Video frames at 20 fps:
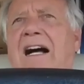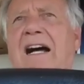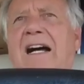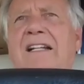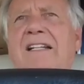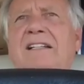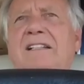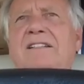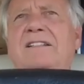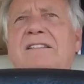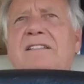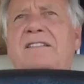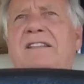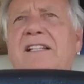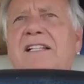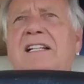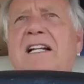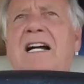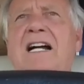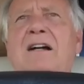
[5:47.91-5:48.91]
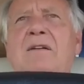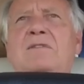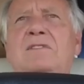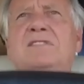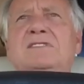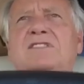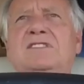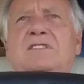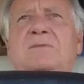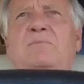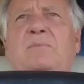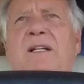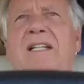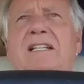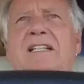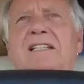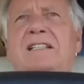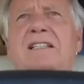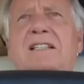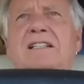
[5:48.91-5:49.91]
I didn't think I was
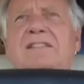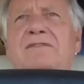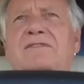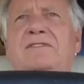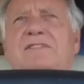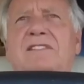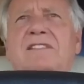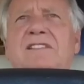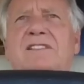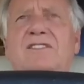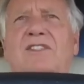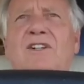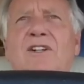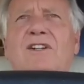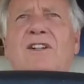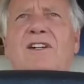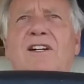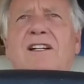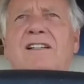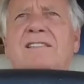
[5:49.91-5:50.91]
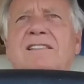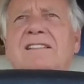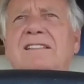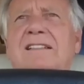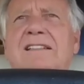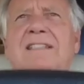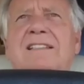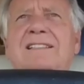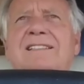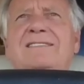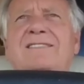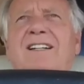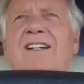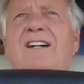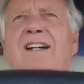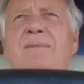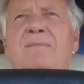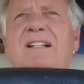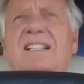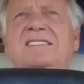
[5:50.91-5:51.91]
big enough to turn on.
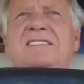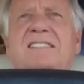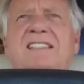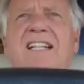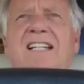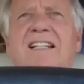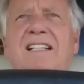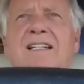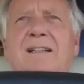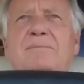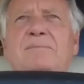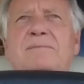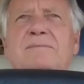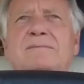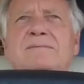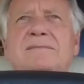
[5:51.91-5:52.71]
No, I messed that up.